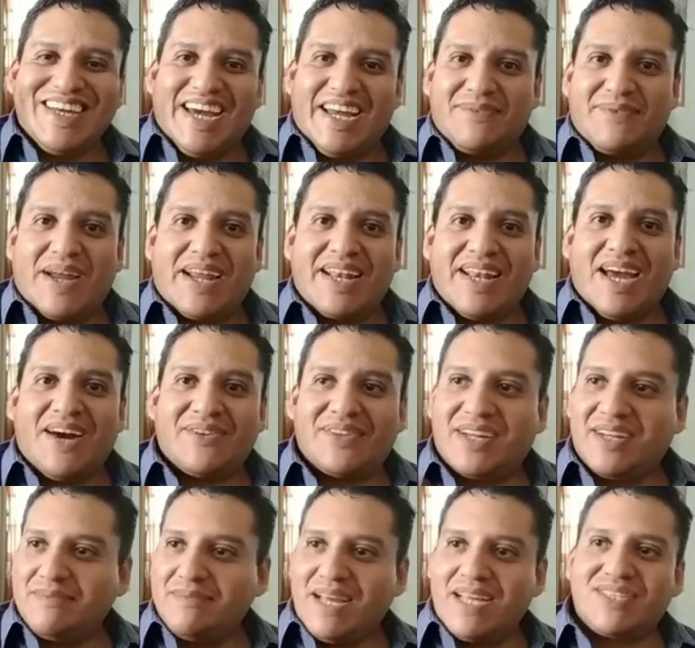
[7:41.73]
And right now
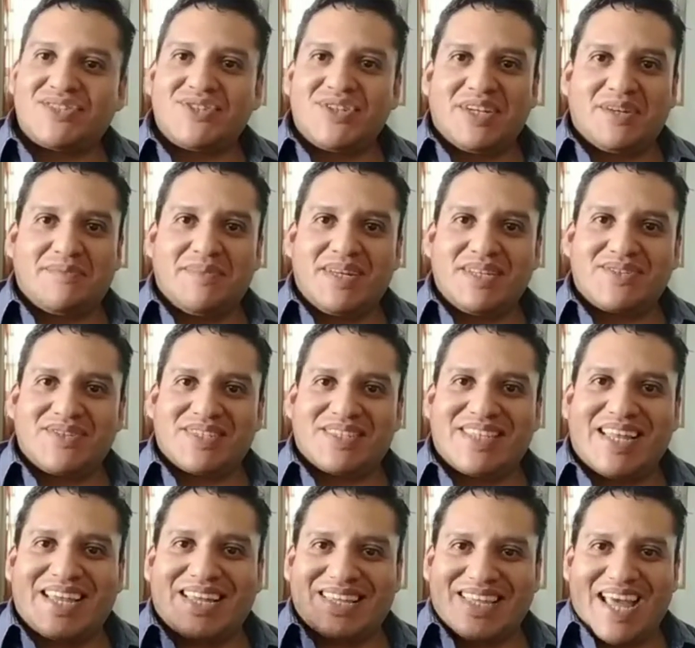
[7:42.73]
they're mentoring me. So it's
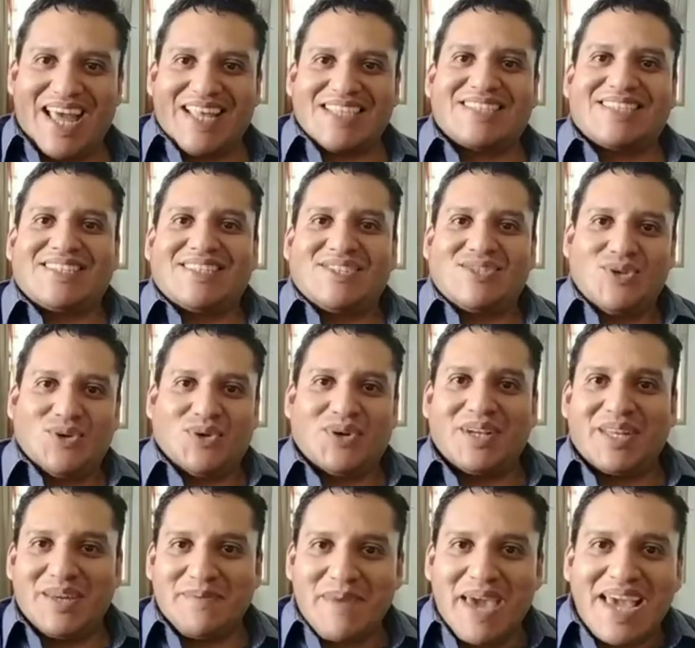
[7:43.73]
like, that's
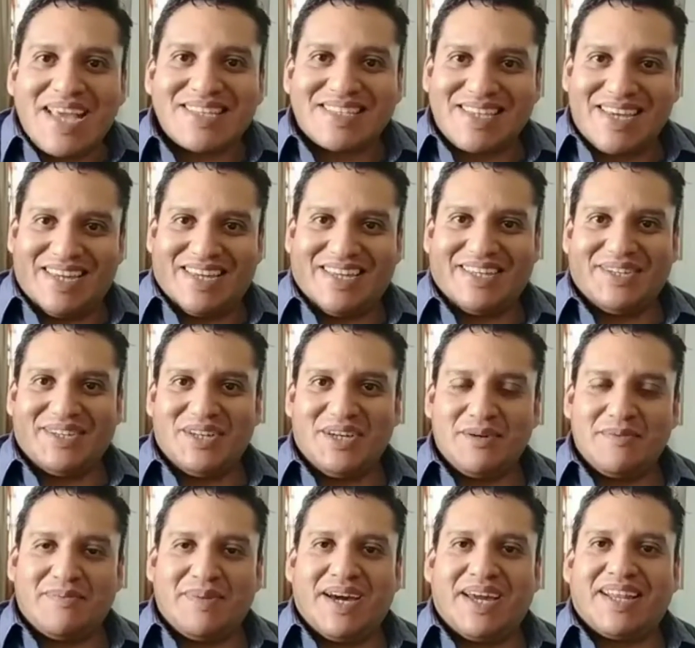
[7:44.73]
totally amazing, you
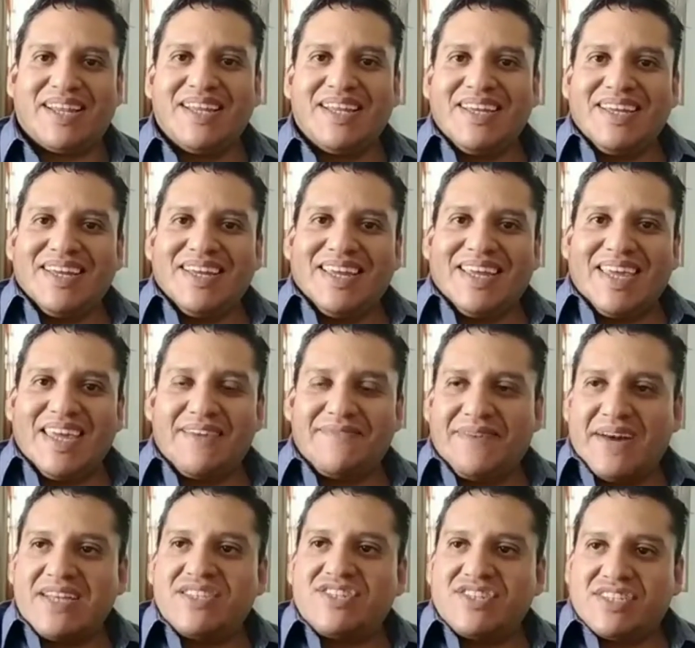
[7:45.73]
know. But if
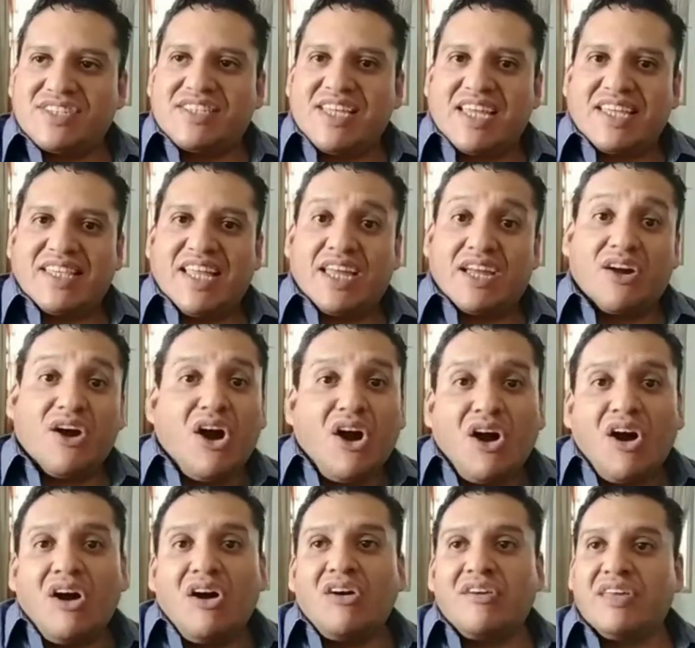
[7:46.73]
I just stayed like,
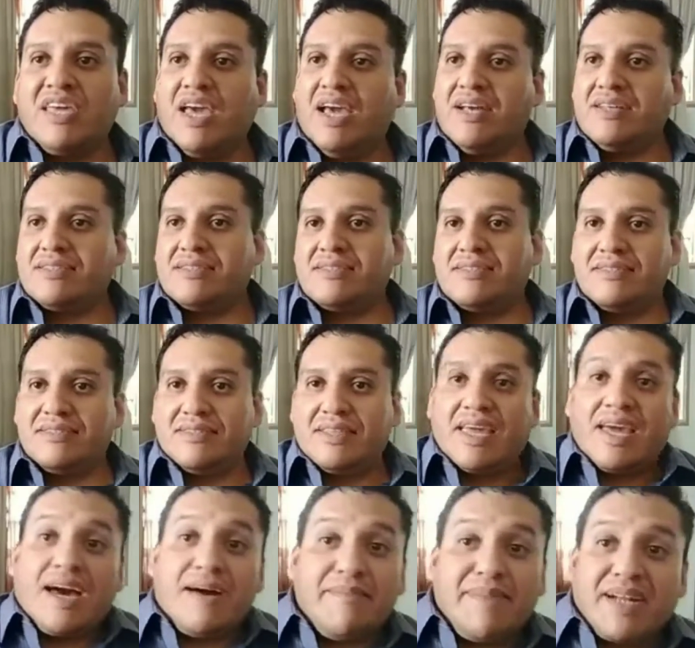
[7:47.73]
oh yes,
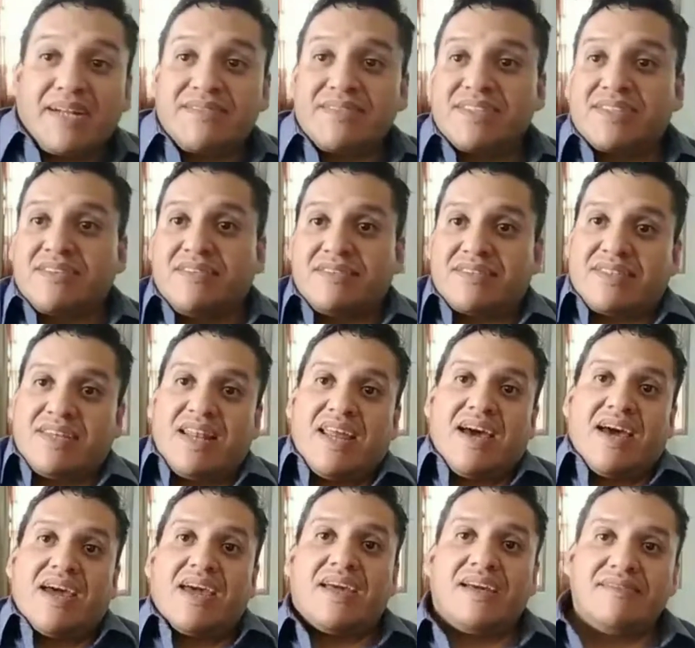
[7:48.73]
they have better results than
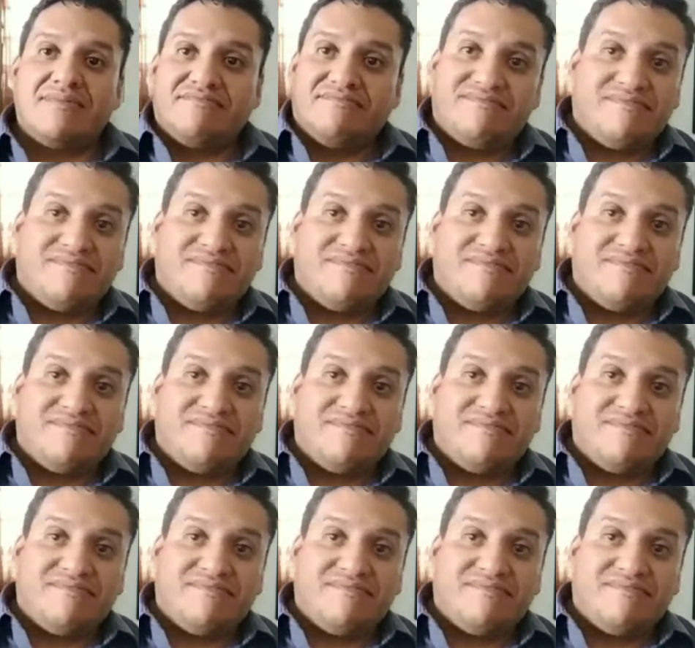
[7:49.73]
I.